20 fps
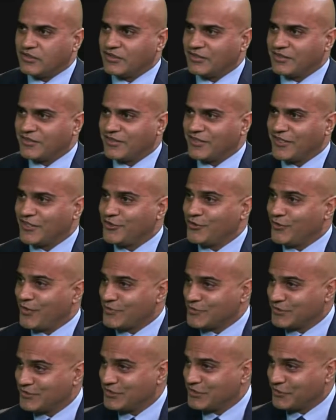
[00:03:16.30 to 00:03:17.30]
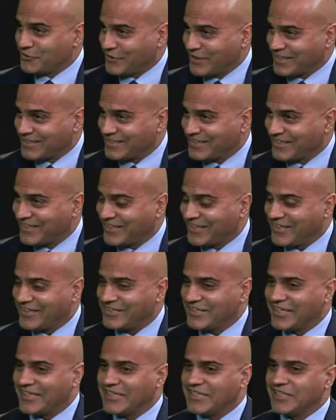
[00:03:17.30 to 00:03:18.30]
and you're absolutely correct,
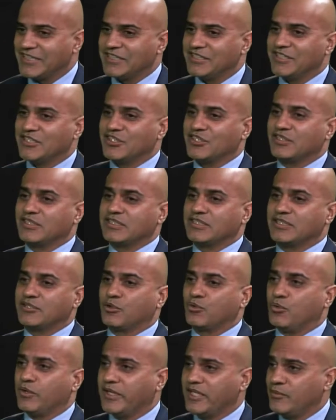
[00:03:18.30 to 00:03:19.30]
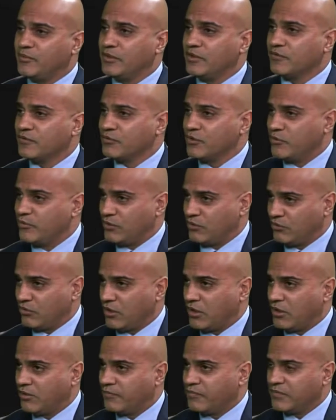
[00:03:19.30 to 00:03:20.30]
I initially did quite a bit of criminal law,